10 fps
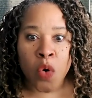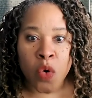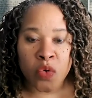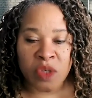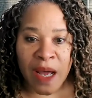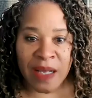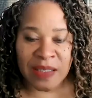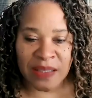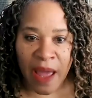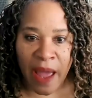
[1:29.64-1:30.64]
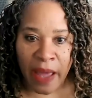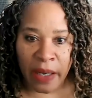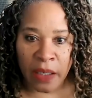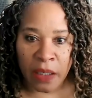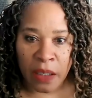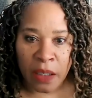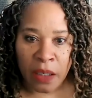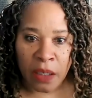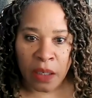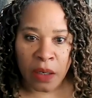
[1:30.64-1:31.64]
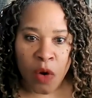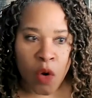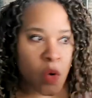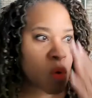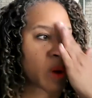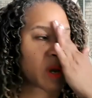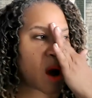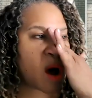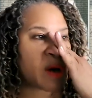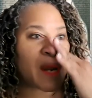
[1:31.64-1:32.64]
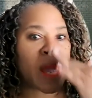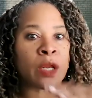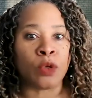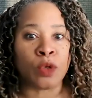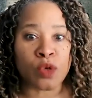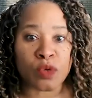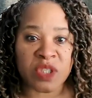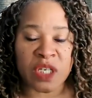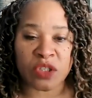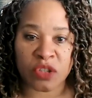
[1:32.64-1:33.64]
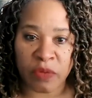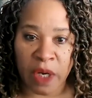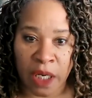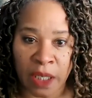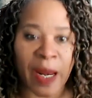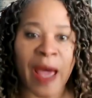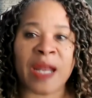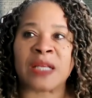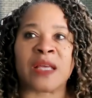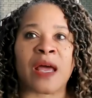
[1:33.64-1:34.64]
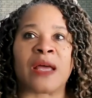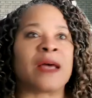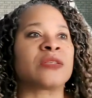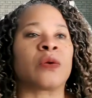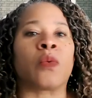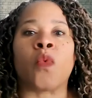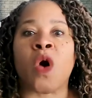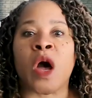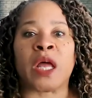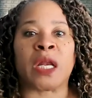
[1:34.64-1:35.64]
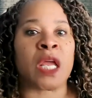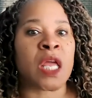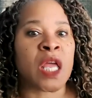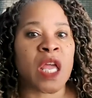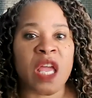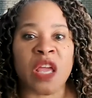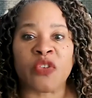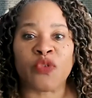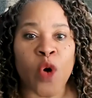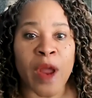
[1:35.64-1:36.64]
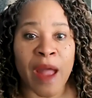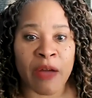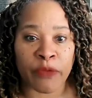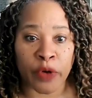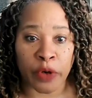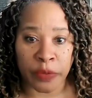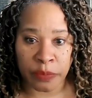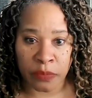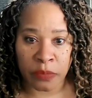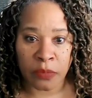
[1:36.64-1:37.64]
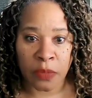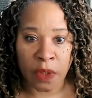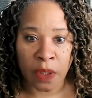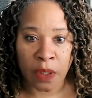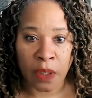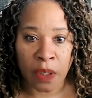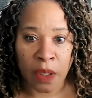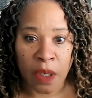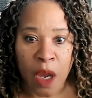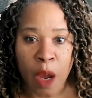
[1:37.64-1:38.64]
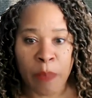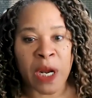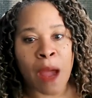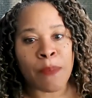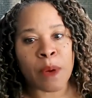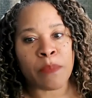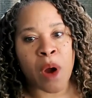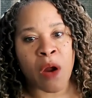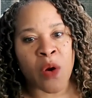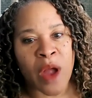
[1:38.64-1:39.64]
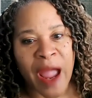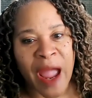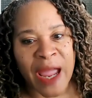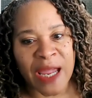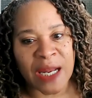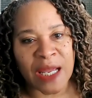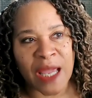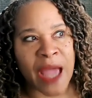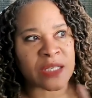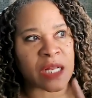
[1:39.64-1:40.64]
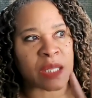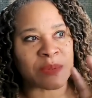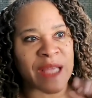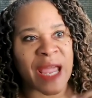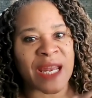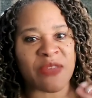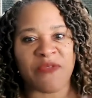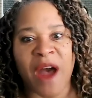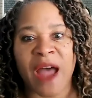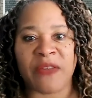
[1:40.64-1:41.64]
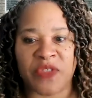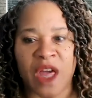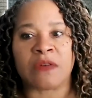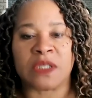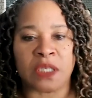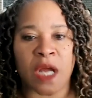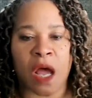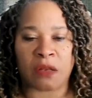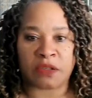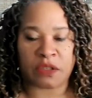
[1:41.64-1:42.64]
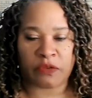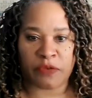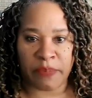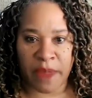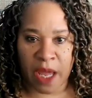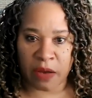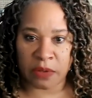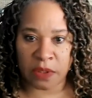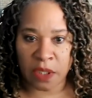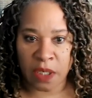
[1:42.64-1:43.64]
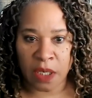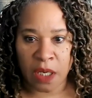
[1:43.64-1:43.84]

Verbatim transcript: Who does that? who on a losing streak, Gladys hasn't won in forever. But I'm gonna borrow 80, actually, I think it was $85,000 from the house.